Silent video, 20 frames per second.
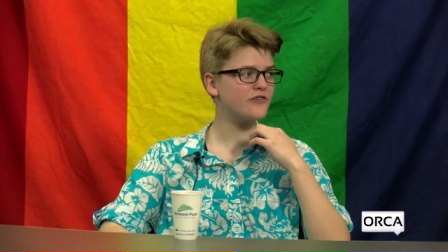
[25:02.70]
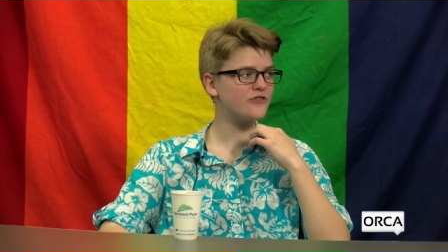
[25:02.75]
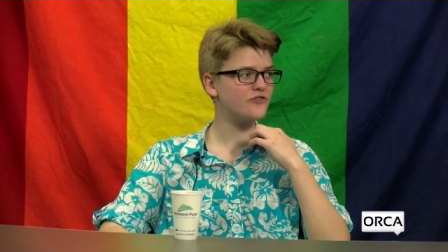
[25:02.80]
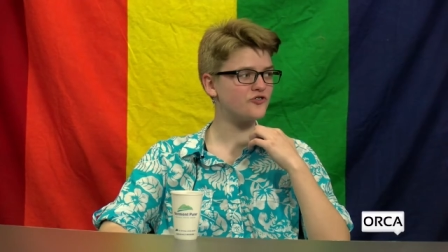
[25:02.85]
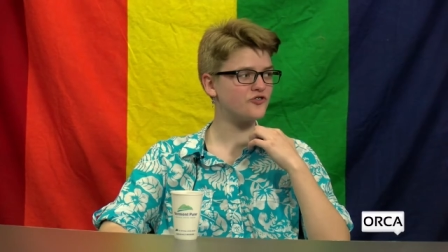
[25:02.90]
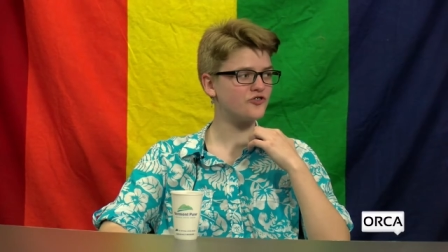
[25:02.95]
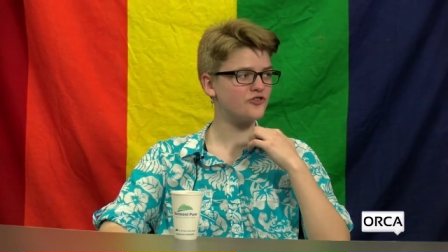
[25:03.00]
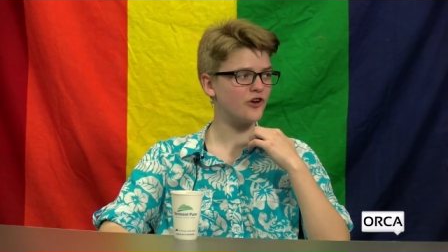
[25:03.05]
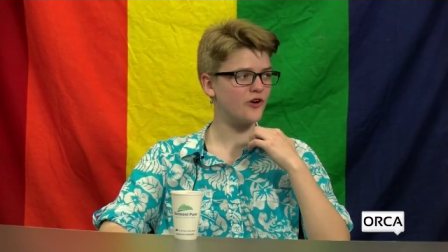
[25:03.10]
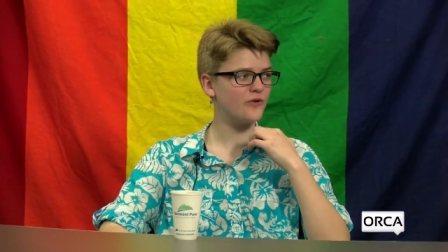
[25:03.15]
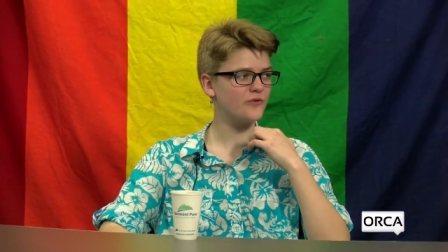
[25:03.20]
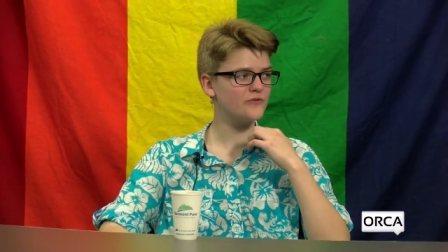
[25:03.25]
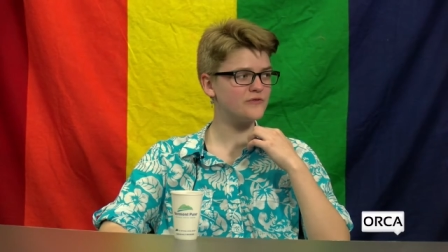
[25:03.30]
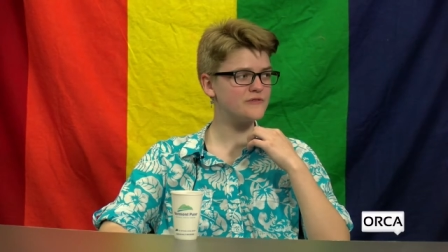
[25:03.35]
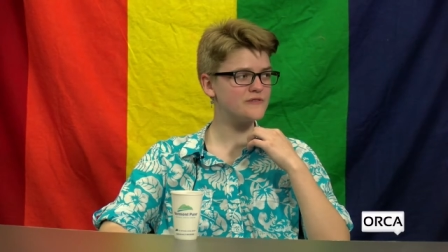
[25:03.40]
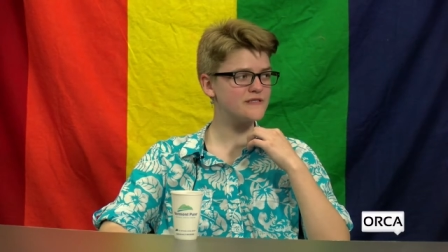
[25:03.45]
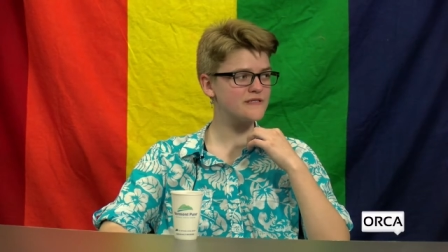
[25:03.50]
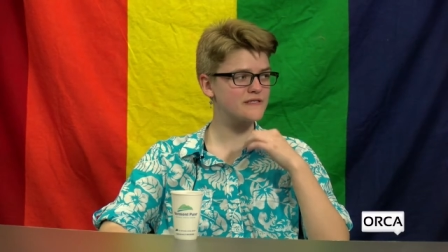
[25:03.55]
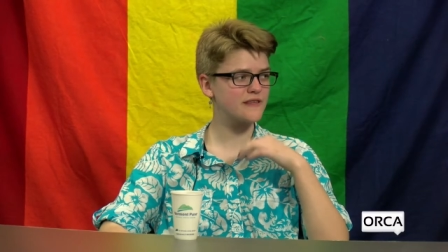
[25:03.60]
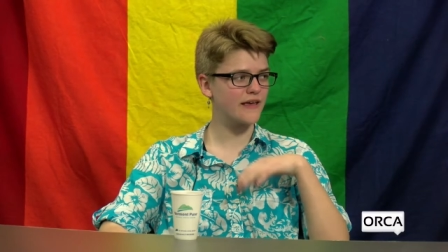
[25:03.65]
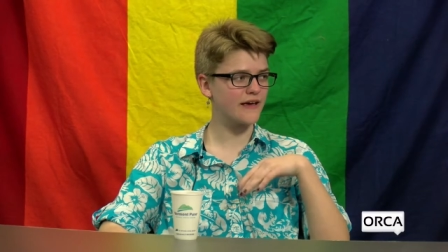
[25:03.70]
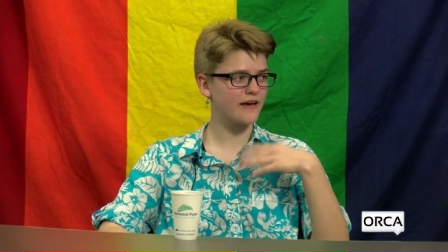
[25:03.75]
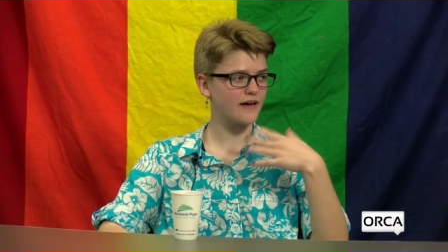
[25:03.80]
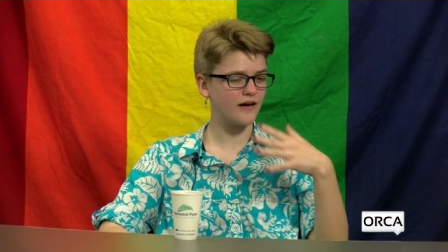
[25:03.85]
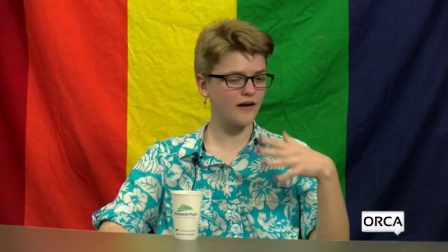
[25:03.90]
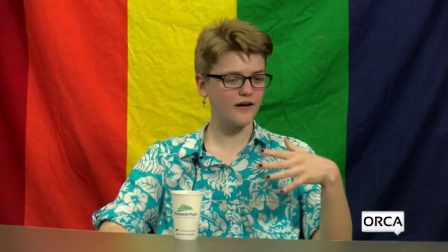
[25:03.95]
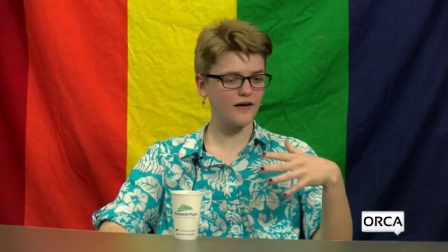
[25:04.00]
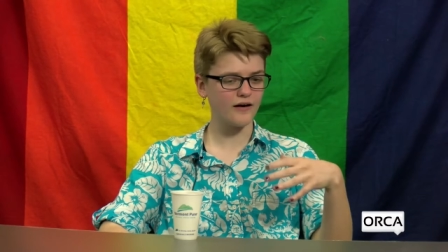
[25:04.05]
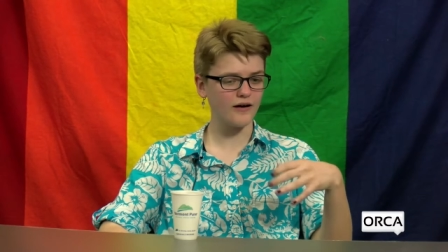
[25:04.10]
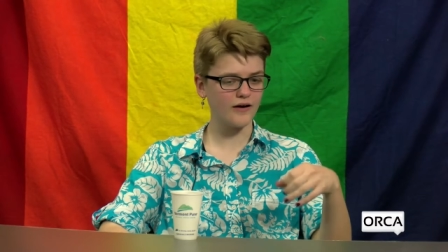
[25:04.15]
in shows, like
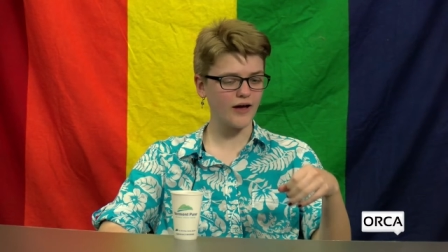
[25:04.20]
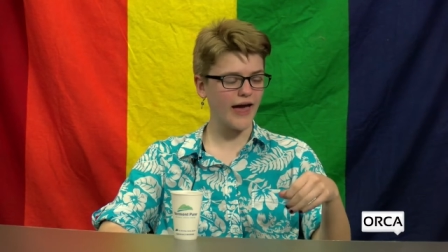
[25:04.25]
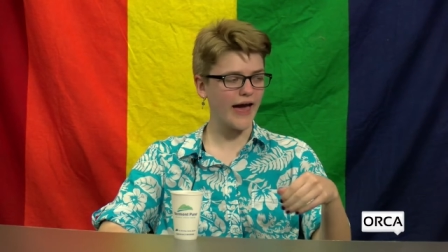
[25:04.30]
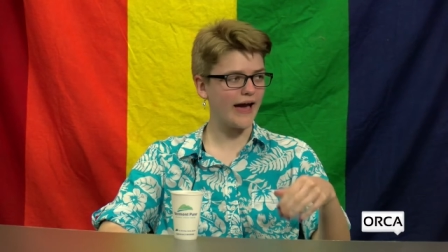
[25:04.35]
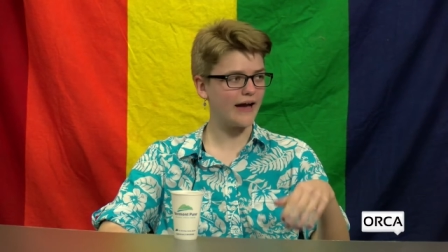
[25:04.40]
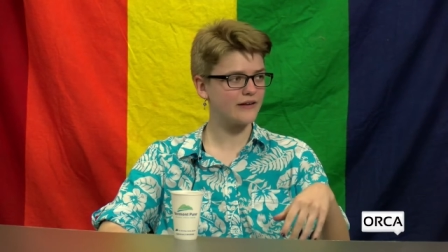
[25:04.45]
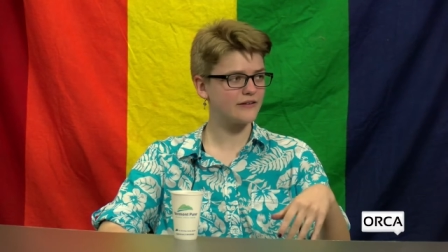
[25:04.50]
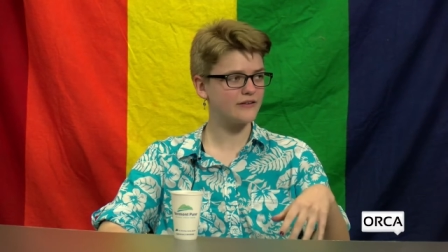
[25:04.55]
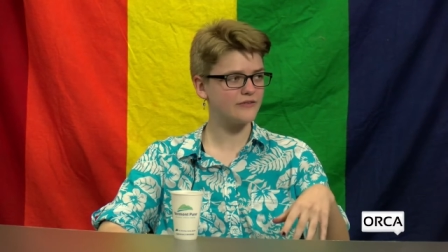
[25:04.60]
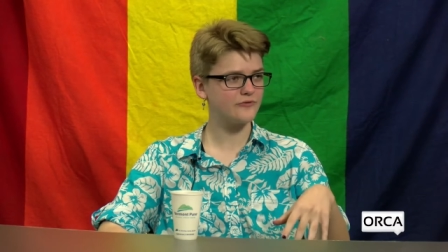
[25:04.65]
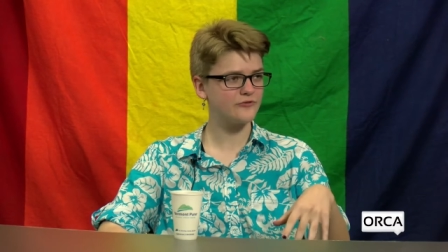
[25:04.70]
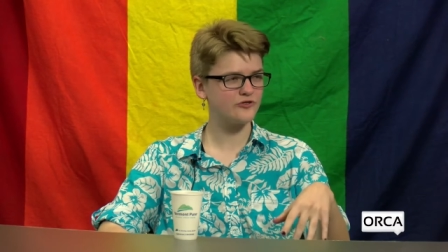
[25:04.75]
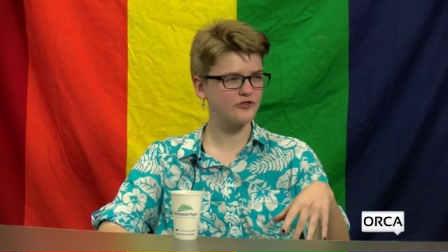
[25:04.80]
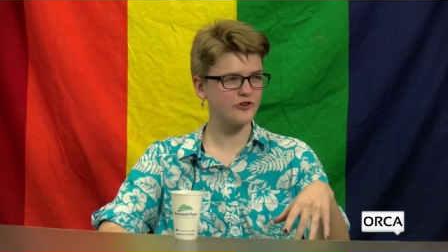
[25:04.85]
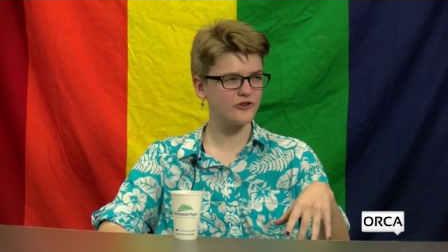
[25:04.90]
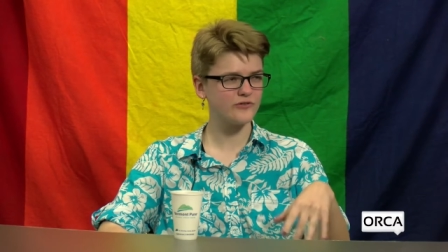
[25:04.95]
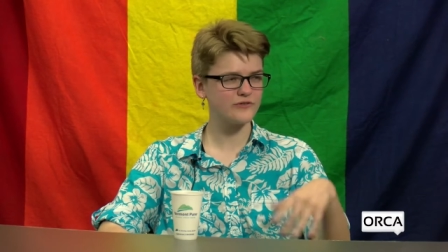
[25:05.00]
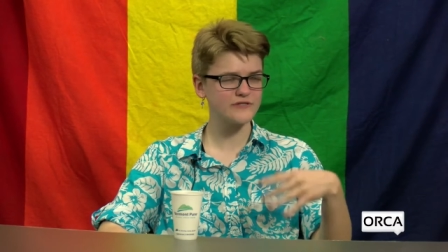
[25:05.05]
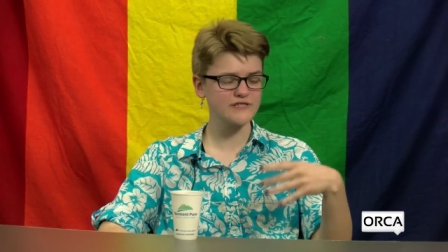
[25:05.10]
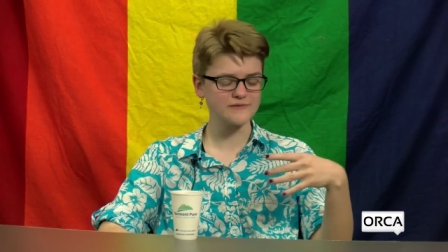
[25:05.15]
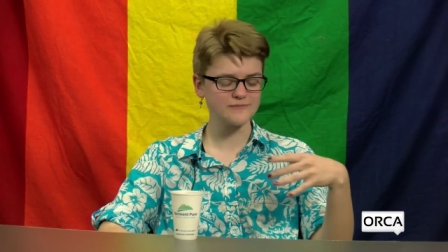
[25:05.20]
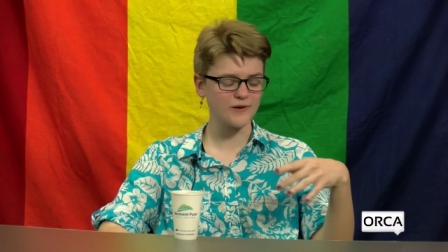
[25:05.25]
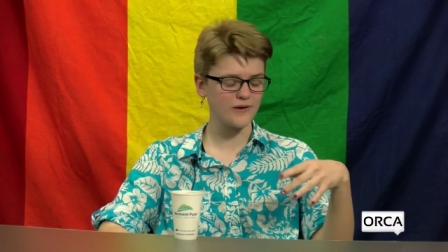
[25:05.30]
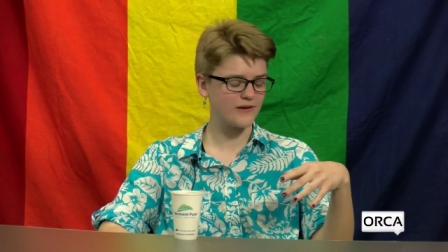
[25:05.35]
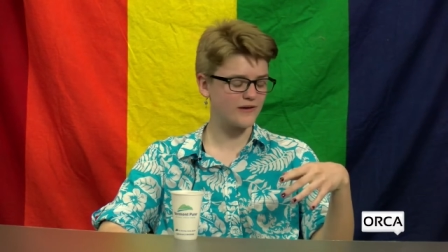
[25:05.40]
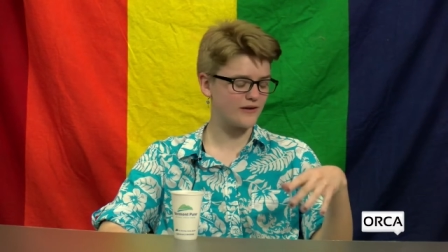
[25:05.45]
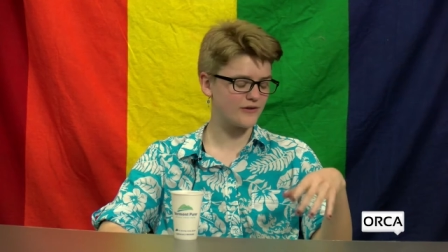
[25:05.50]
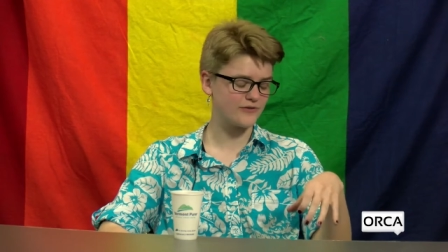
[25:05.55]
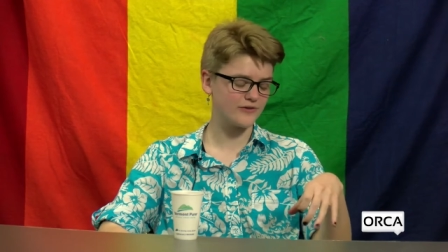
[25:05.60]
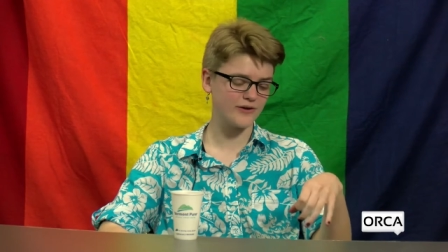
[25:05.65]
active shows is
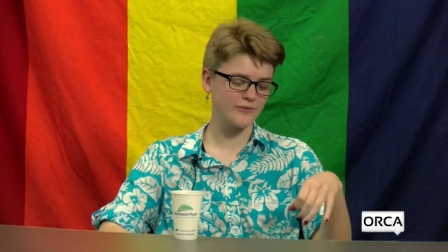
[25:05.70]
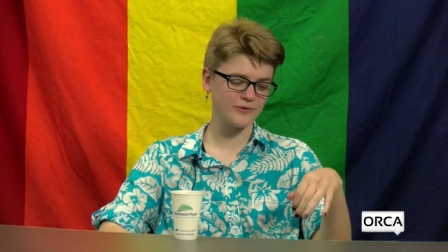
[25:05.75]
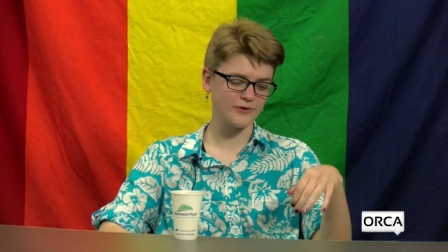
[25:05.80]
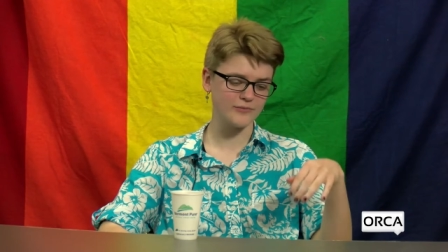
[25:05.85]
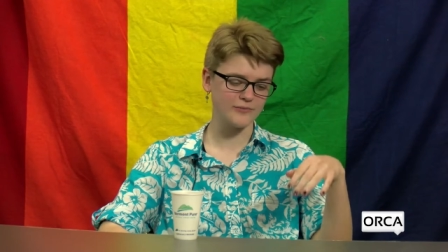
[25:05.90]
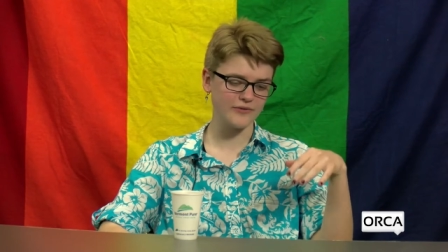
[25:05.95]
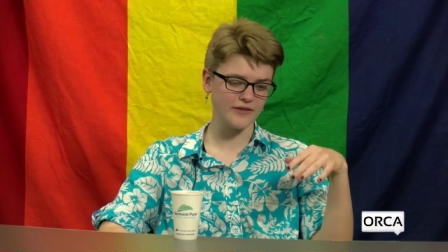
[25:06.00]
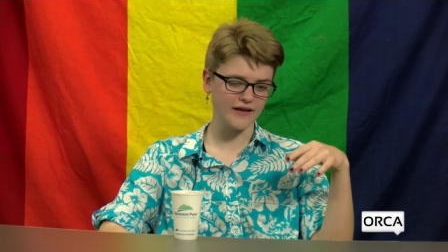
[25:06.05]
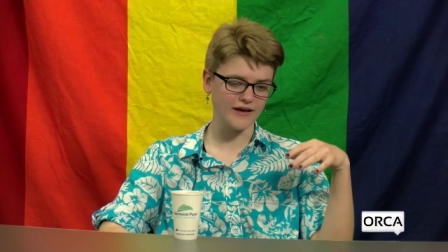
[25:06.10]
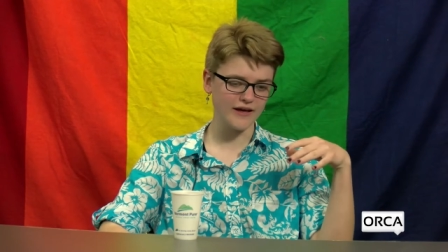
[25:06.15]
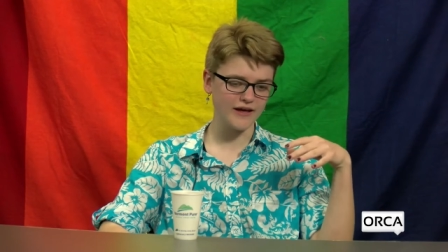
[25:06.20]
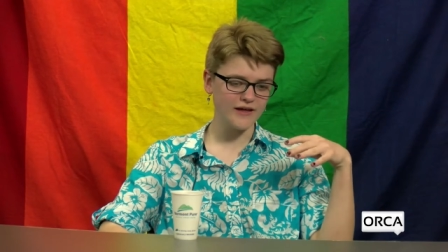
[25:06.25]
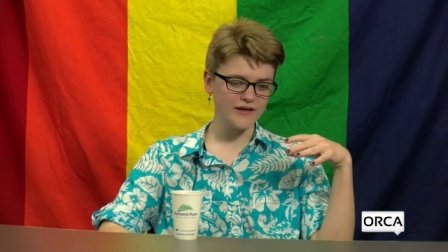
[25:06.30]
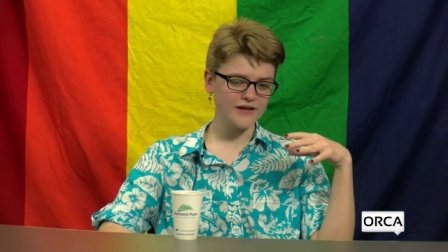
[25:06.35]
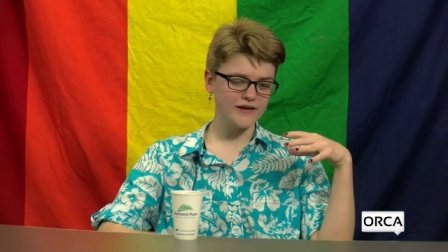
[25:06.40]
probably not the right word, but like